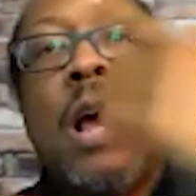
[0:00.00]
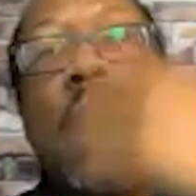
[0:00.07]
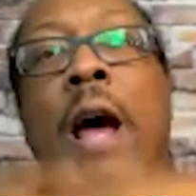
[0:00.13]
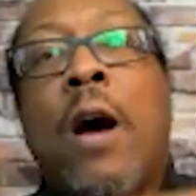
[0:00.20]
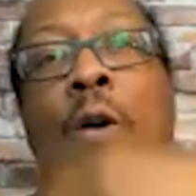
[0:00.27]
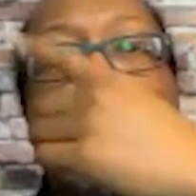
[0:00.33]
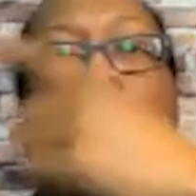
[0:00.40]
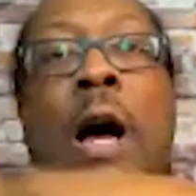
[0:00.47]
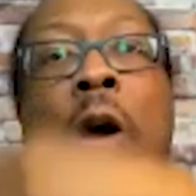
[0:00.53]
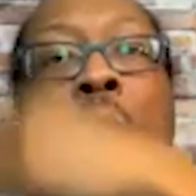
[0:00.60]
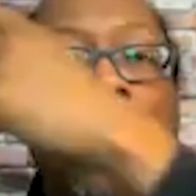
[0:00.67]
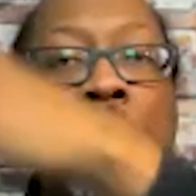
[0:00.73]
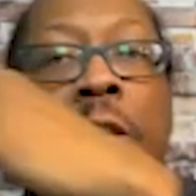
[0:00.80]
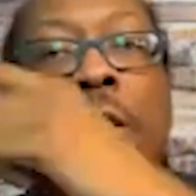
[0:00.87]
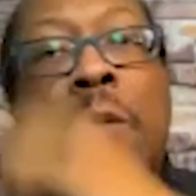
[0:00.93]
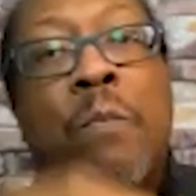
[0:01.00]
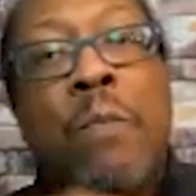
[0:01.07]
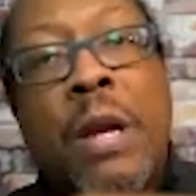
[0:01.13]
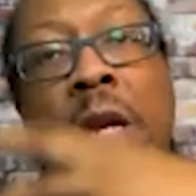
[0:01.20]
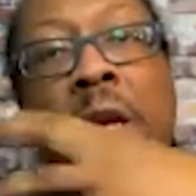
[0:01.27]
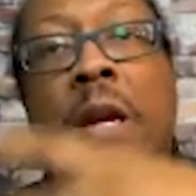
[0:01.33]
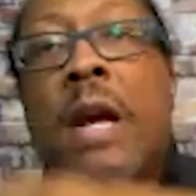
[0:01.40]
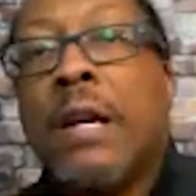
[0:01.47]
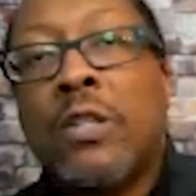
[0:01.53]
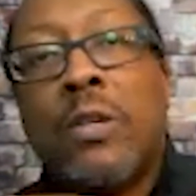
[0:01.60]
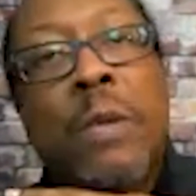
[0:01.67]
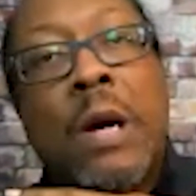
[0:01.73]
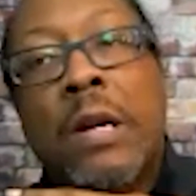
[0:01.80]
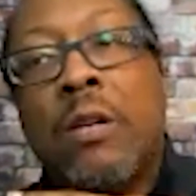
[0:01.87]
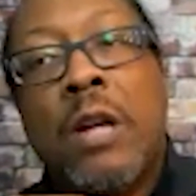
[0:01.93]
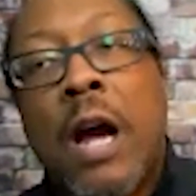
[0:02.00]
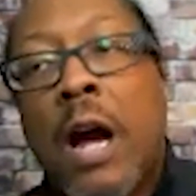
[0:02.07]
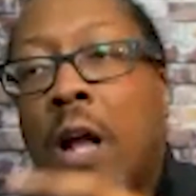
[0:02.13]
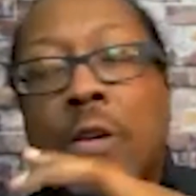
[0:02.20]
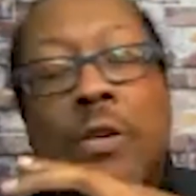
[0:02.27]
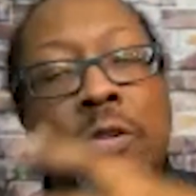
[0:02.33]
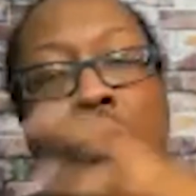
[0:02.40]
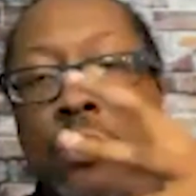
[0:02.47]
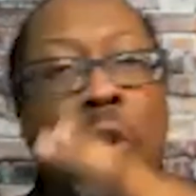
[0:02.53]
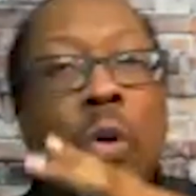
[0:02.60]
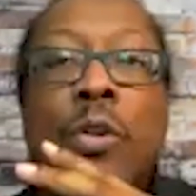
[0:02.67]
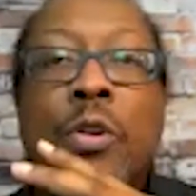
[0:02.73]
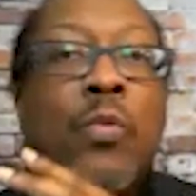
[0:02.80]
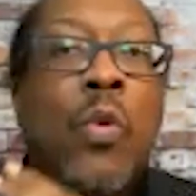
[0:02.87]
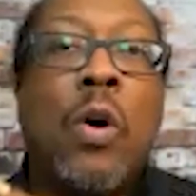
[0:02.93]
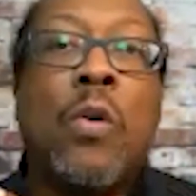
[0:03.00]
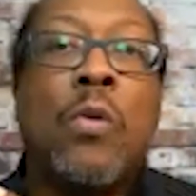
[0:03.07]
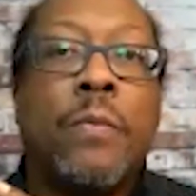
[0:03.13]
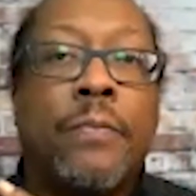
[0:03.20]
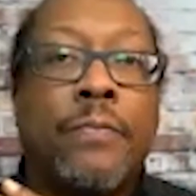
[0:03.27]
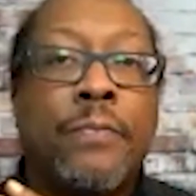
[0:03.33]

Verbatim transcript: I'll I'll end up making X amount of dollars. No, you won't.